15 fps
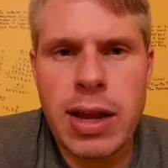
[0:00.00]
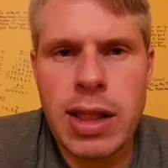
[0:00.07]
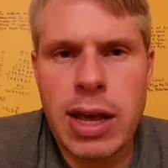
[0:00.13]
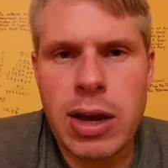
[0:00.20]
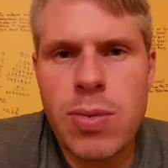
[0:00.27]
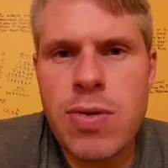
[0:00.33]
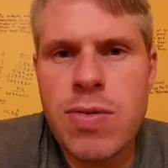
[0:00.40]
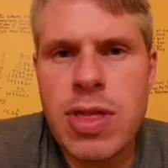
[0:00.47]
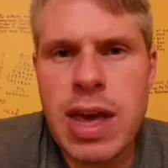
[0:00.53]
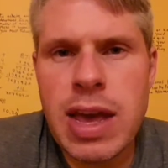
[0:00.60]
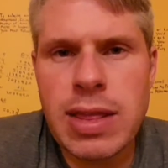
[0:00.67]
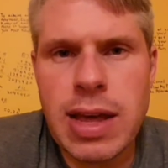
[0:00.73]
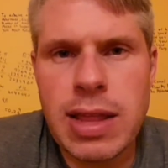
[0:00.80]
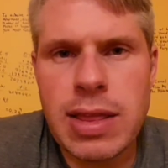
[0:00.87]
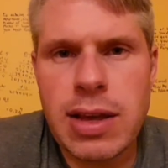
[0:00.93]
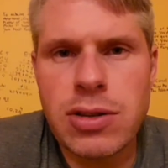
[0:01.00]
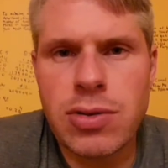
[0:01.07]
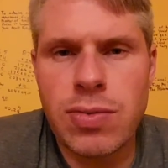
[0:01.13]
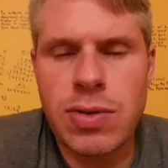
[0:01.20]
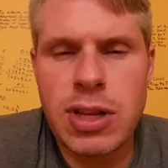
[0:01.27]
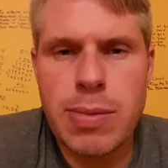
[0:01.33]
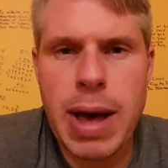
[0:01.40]
Like, we think that things are
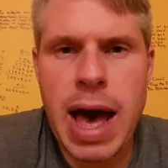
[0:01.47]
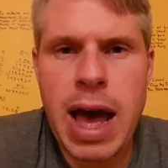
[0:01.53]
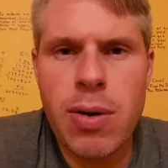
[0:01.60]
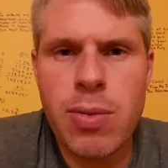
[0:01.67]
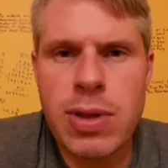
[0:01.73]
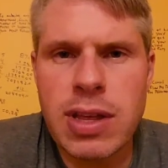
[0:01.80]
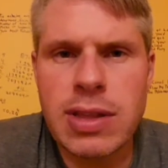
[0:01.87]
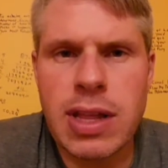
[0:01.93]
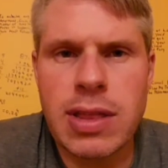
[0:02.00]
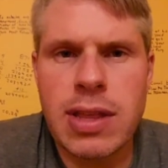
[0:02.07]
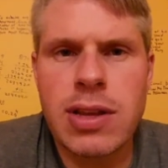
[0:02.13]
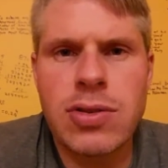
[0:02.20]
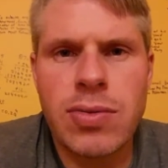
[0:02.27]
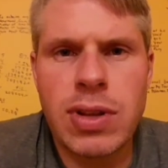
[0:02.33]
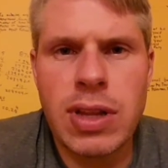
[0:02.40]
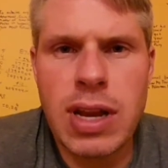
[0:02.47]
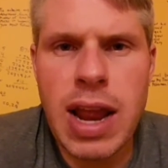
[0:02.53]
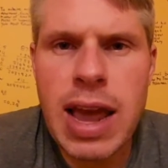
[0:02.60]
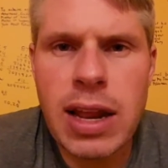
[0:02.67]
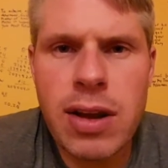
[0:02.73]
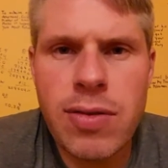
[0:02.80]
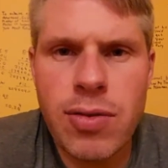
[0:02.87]
really bad, we think that things are really
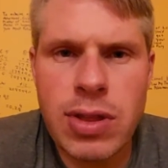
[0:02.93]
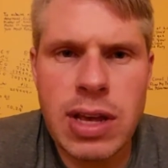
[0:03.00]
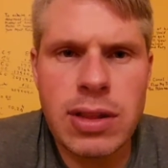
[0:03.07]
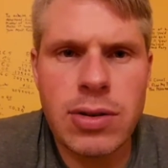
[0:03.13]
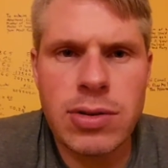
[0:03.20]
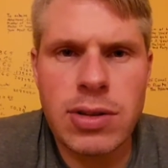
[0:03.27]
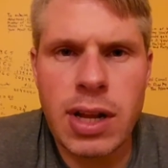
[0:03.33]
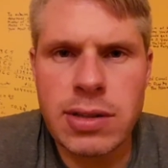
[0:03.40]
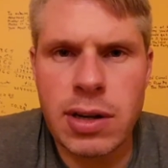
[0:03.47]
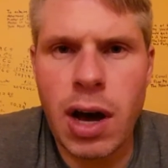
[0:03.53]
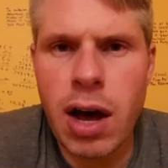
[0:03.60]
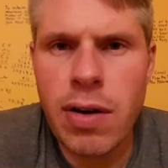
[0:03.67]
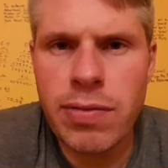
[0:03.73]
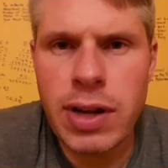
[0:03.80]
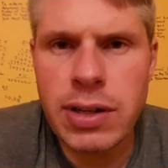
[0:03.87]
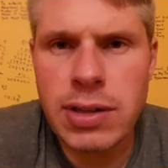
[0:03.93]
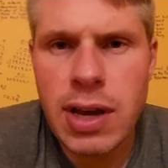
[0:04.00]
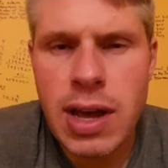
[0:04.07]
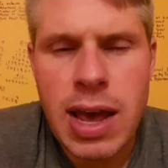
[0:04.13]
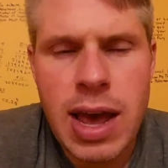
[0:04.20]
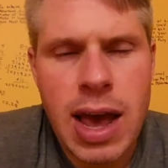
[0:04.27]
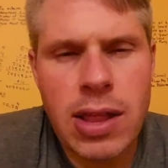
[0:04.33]
negative, we think there's lots of conflict,
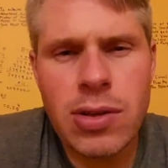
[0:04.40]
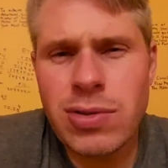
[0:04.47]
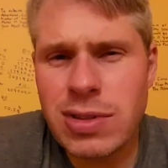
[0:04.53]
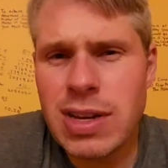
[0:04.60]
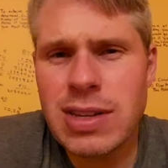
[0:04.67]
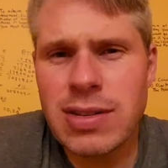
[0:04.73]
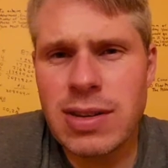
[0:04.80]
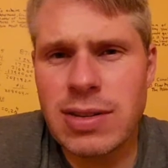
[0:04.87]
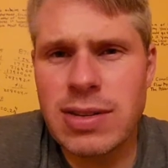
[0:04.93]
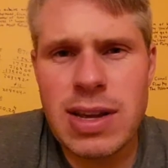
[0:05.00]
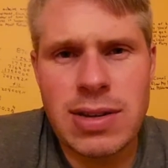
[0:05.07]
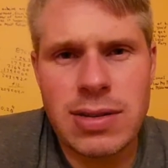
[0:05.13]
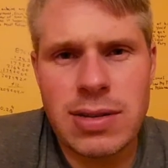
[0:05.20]
and those things exist.